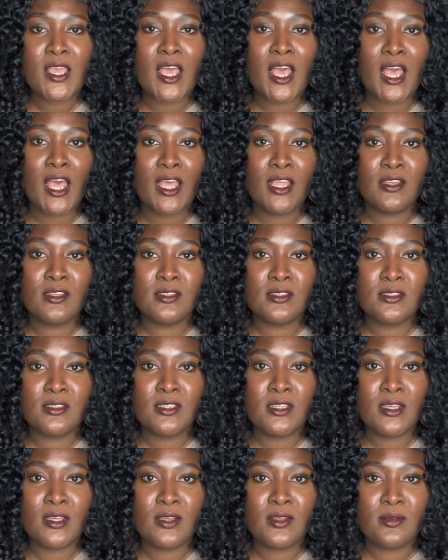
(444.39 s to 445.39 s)
and
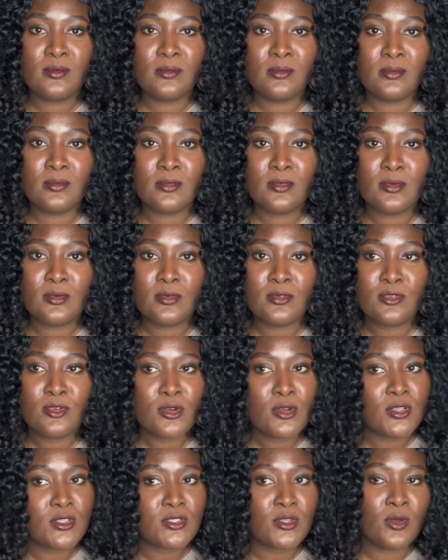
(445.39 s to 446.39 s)

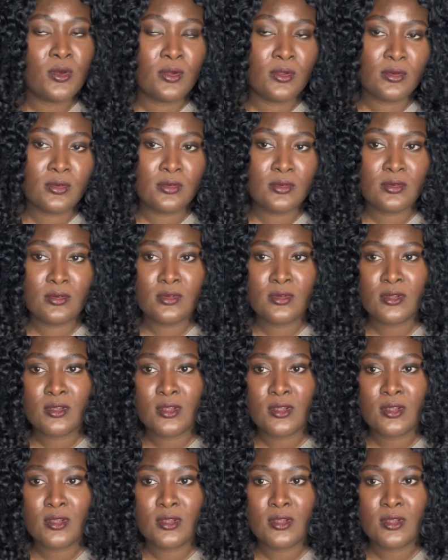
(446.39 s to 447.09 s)
focus on